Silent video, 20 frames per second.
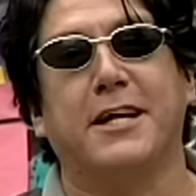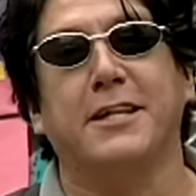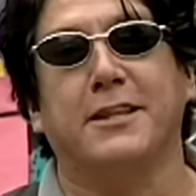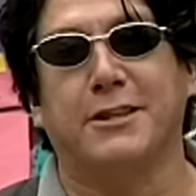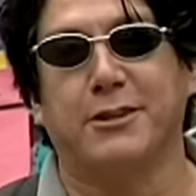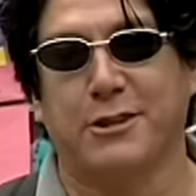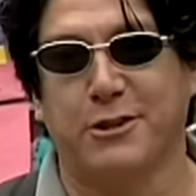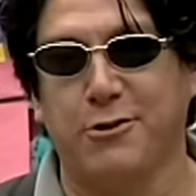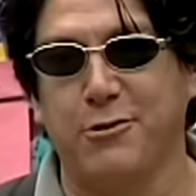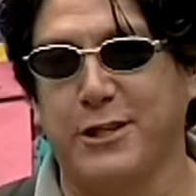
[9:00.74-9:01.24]
ten,
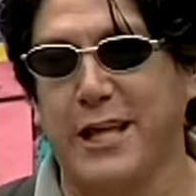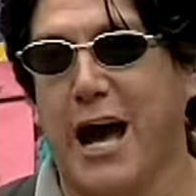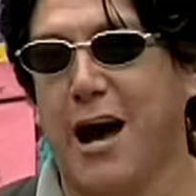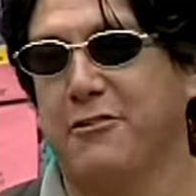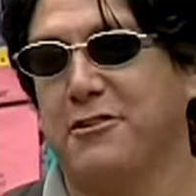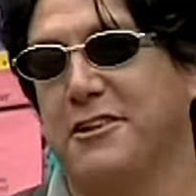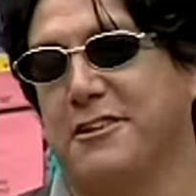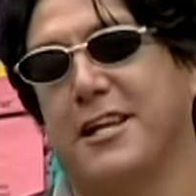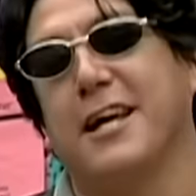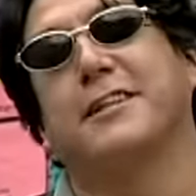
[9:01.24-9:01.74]
two
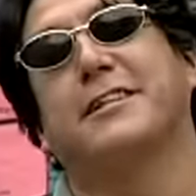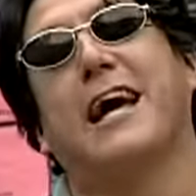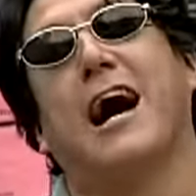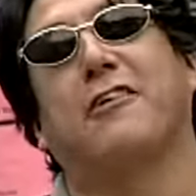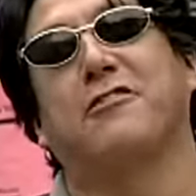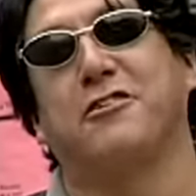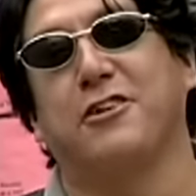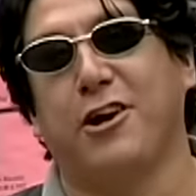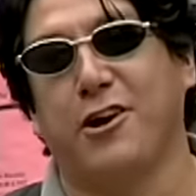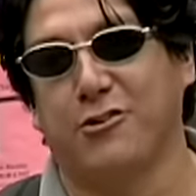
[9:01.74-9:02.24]
thousand, ten
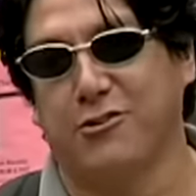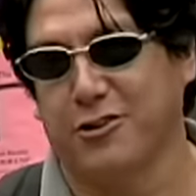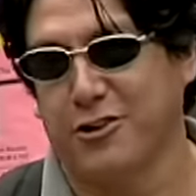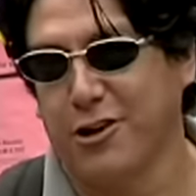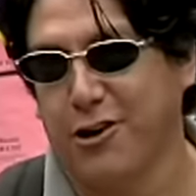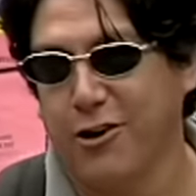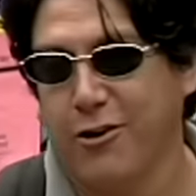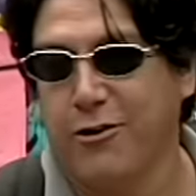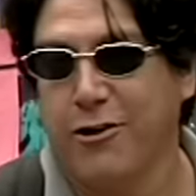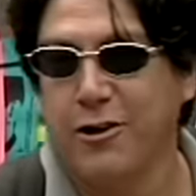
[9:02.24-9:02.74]
thousand years
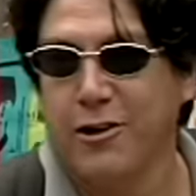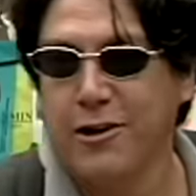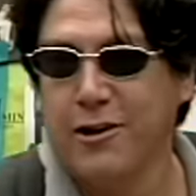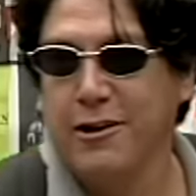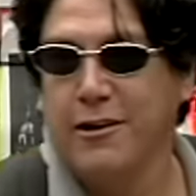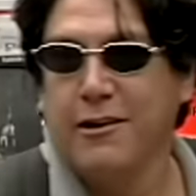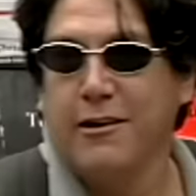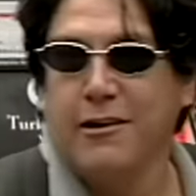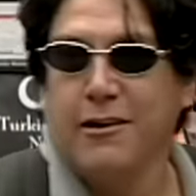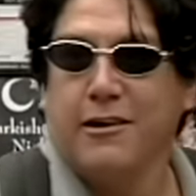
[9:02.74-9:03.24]
ago.
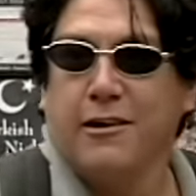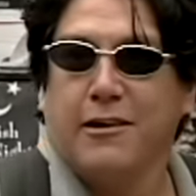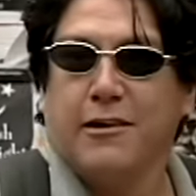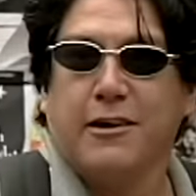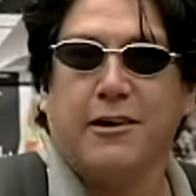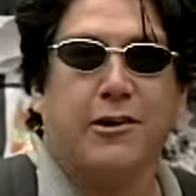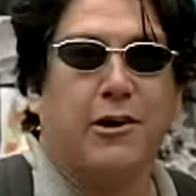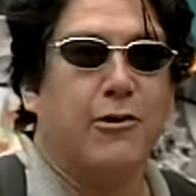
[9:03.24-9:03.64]
You